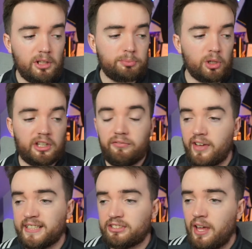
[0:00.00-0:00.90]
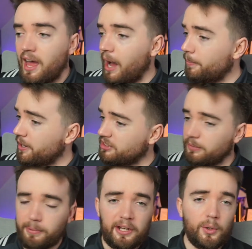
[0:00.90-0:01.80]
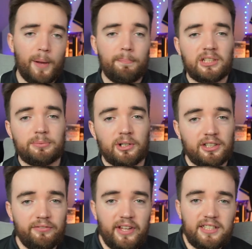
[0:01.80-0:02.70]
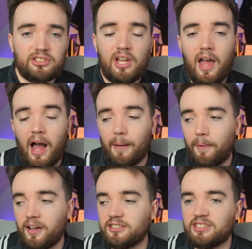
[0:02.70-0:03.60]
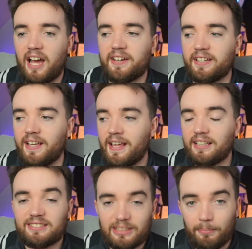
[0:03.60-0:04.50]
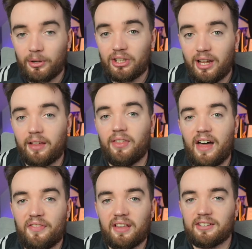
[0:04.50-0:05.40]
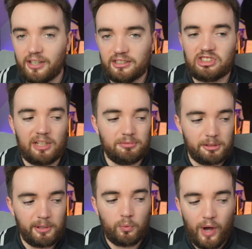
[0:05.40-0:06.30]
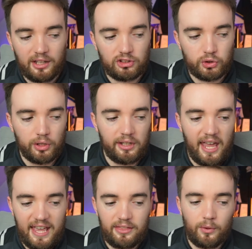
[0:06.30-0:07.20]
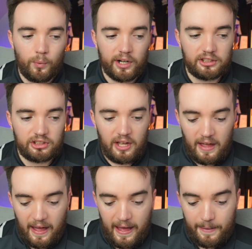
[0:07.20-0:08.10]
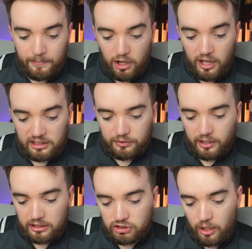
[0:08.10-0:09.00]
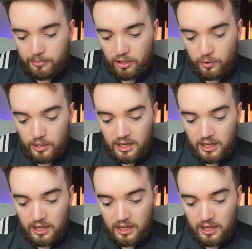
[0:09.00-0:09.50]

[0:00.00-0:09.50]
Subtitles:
more convinced about a Tebito. I'm much more convinced about signing somebody like that. That does seem to be well and truly in the works. Who else have we got down below?